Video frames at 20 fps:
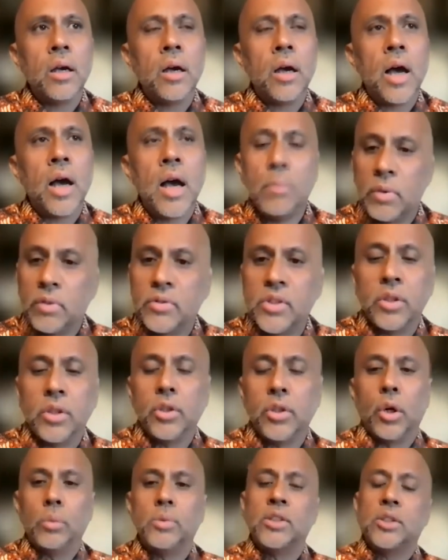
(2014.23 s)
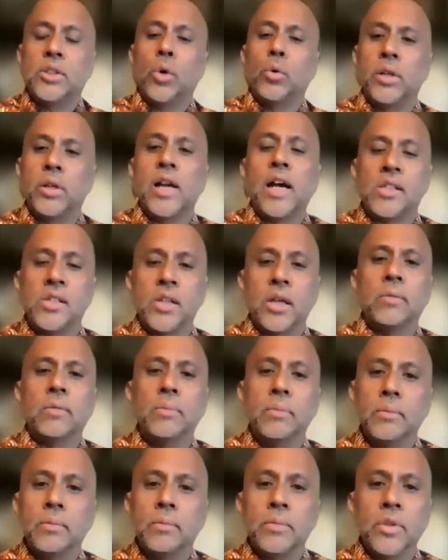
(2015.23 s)
I'm a t you know it's tokenizing.
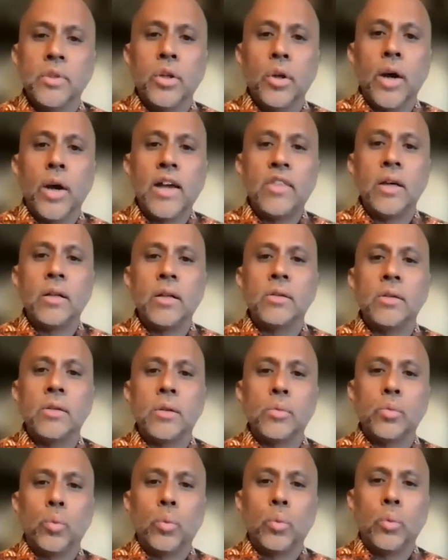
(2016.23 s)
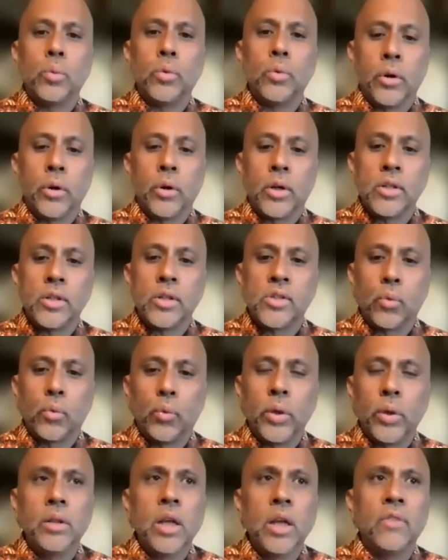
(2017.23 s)
You know, I think there is a
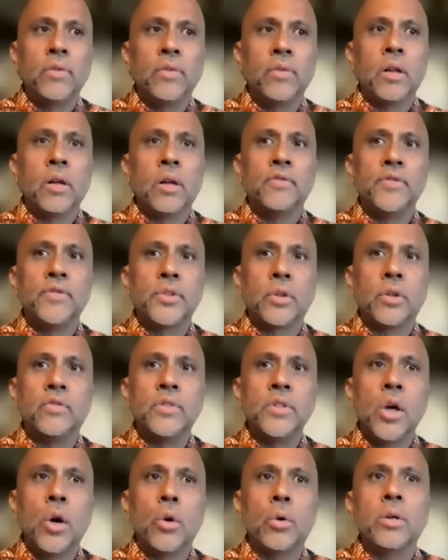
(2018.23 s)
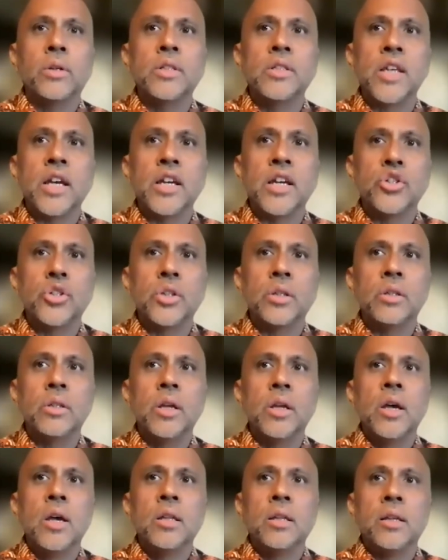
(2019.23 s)
real level of sort of tokenization
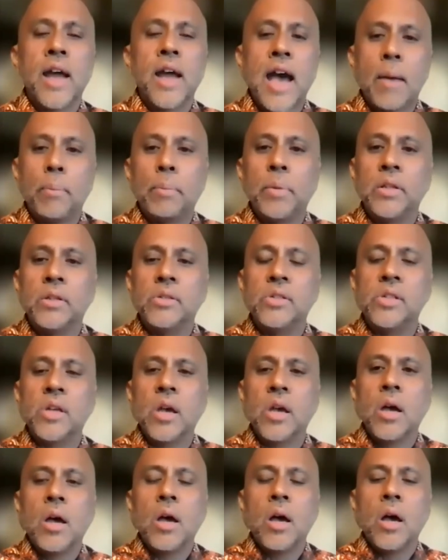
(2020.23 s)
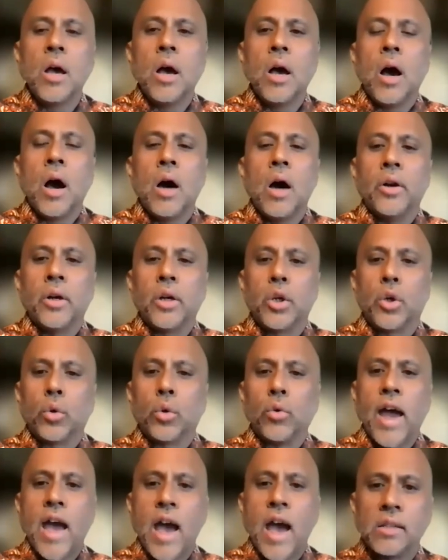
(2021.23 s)
that happens on a
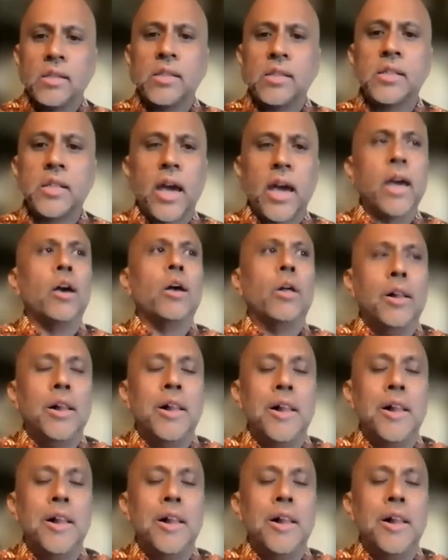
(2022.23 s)
grand scale